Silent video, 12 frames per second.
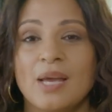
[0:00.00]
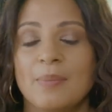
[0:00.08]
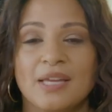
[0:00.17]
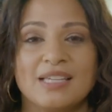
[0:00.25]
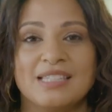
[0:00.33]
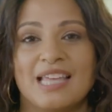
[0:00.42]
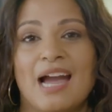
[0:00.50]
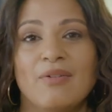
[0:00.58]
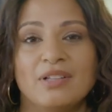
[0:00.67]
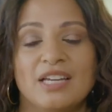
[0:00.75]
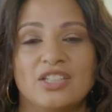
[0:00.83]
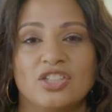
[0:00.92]
because that
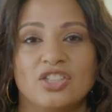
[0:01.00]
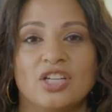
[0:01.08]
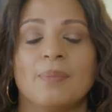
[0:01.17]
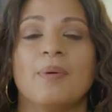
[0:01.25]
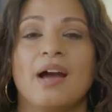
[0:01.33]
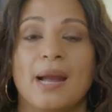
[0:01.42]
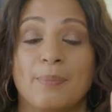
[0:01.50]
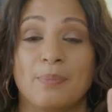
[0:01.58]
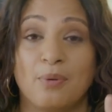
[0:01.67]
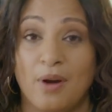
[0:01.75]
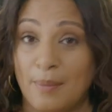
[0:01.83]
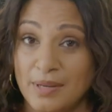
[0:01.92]
relationship, I
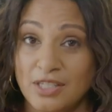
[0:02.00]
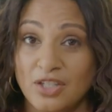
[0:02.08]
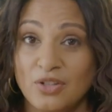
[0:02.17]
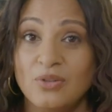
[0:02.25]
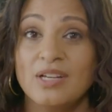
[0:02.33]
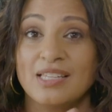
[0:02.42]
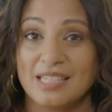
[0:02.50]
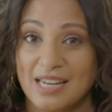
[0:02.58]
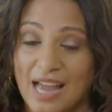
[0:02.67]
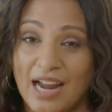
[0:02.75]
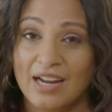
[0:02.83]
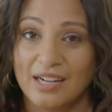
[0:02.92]
promise you, is
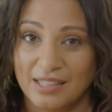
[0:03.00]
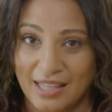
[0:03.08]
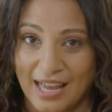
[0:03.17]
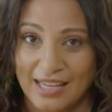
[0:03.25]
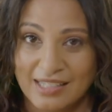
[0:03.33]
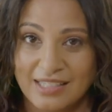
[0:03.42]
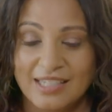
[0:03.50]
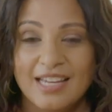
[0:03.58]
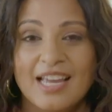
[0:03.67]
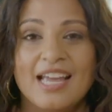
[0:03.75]
not gonna last.